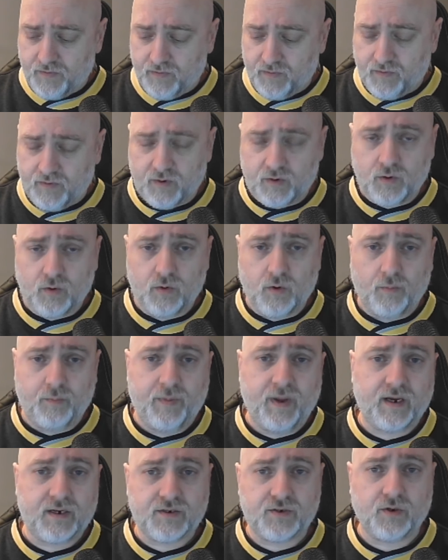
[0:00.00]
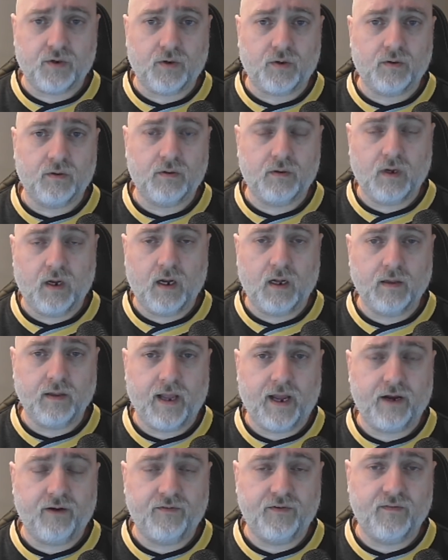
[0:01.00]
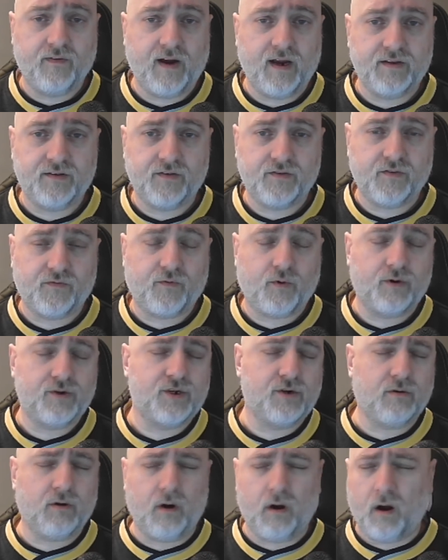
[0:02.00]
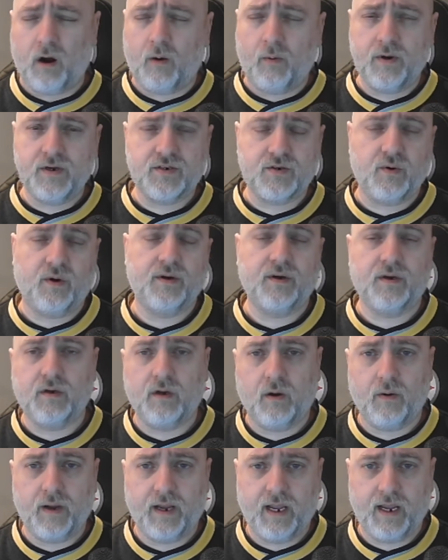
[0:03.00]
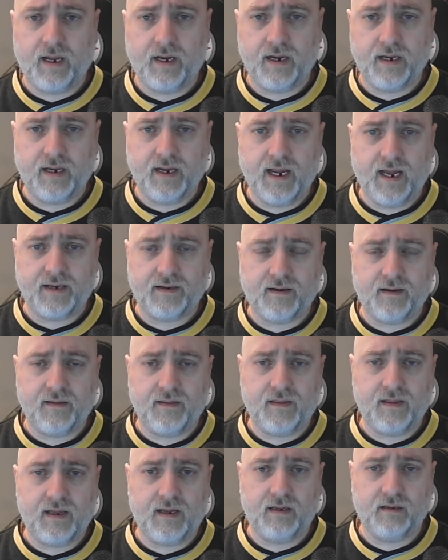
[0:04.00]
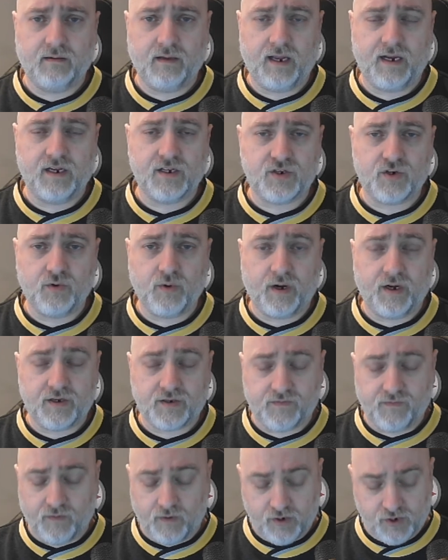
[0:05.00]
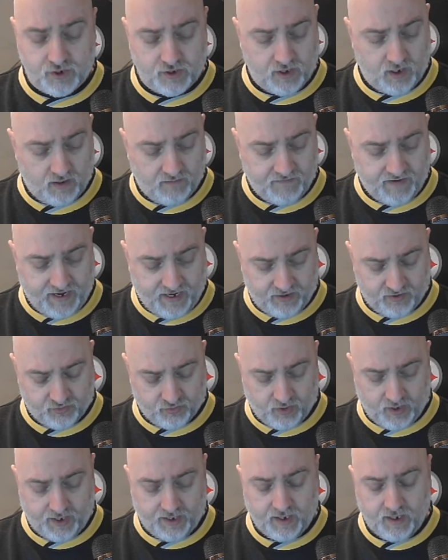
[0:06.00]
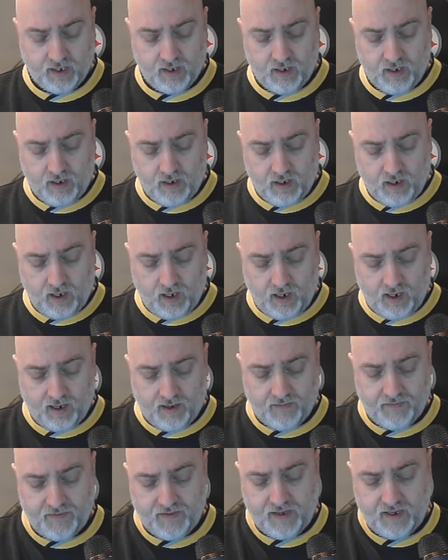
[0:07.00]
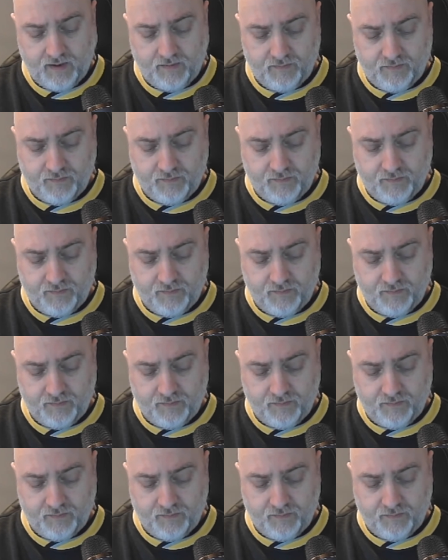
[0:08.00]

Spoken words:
the Google Pixel line of devices, of course, you're always going to go ahead and get the latest, greatest version of Android. The